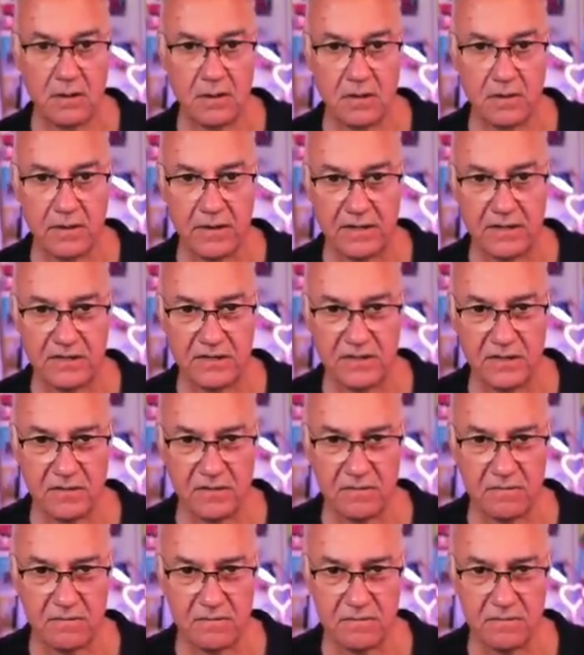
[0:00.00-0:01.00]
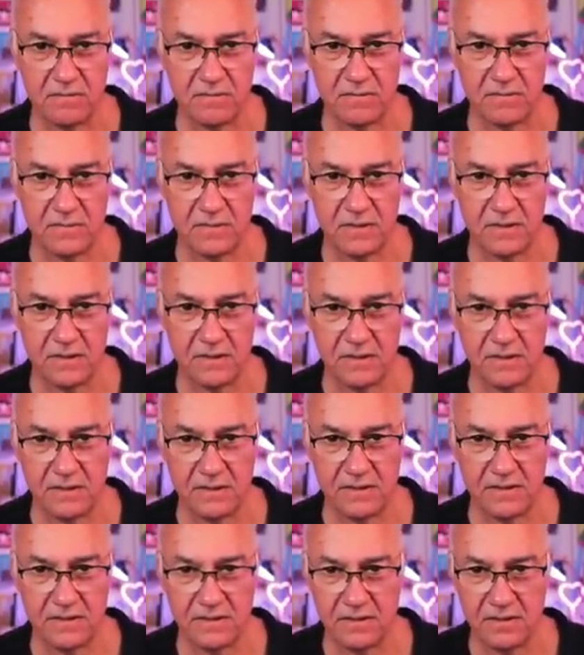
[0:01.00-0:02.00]
All right, so
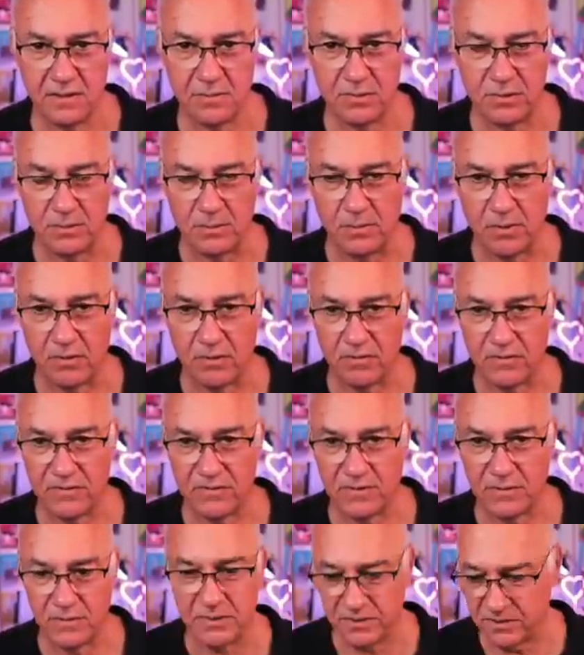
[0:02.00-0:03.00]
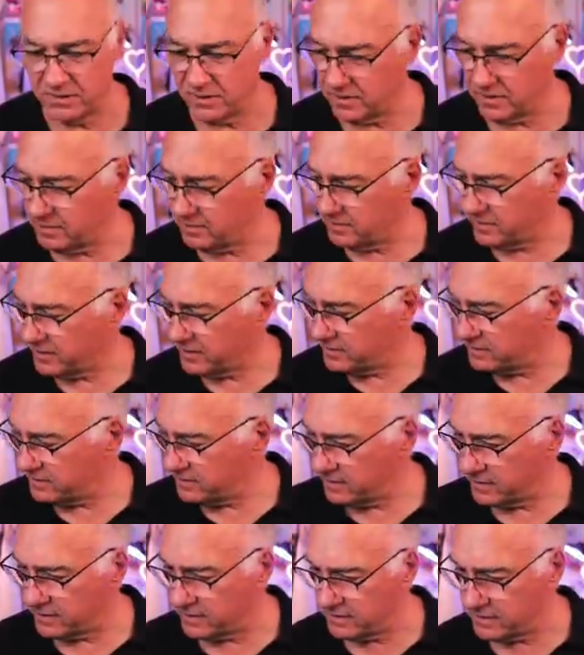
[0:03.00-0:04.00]
this is in a blue bowl for some reason, but
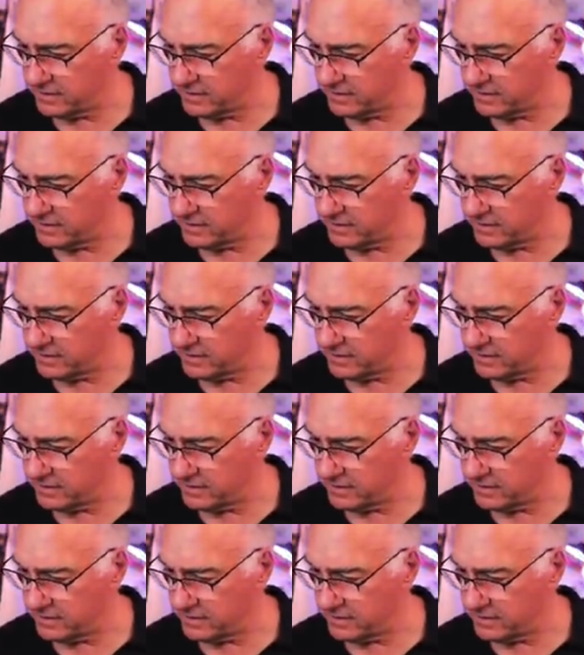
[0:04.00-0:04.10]
uh,